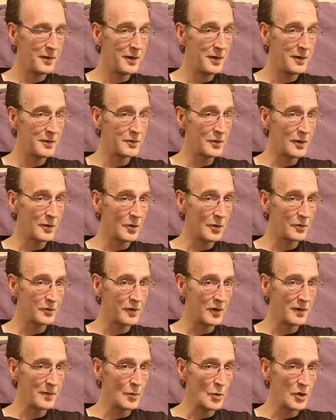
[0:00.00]
Yeah, so I
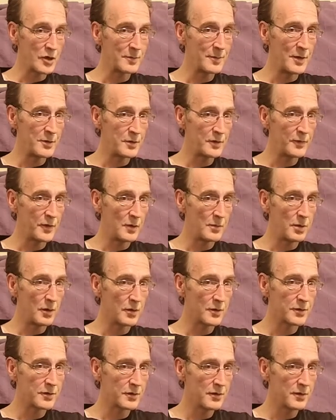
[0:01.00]
got slightly more expensive
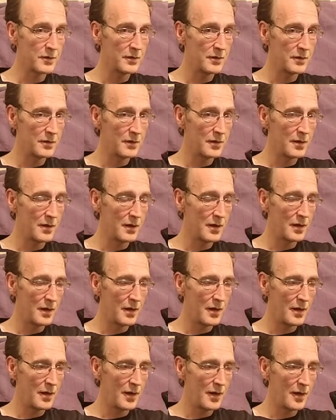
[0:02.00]
earplugs,
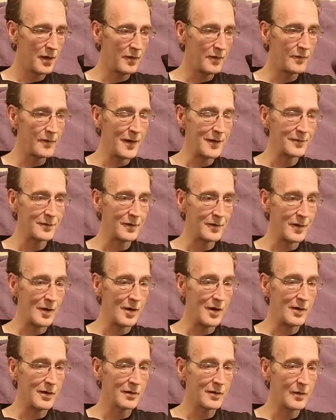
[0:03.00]
and the fact that
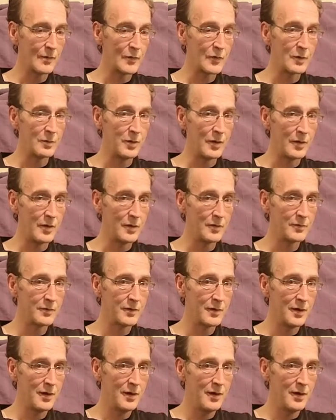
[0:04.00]
they are comfortable
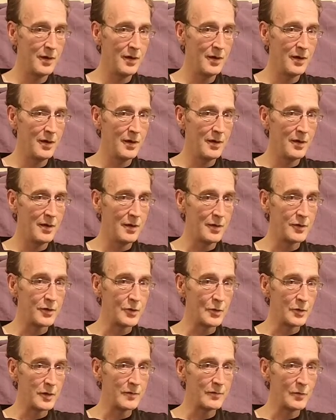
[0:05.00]
enough and
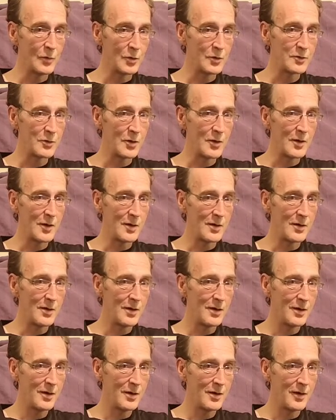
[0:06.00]
you don't even notice they're
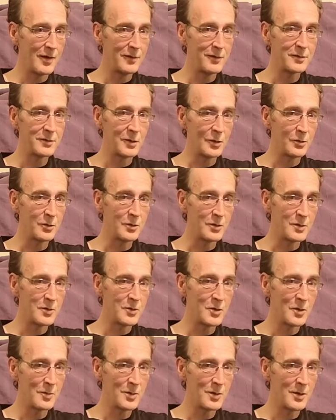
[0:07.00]
there, and they still do
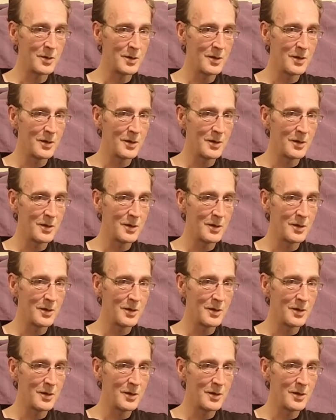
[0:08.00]
the job.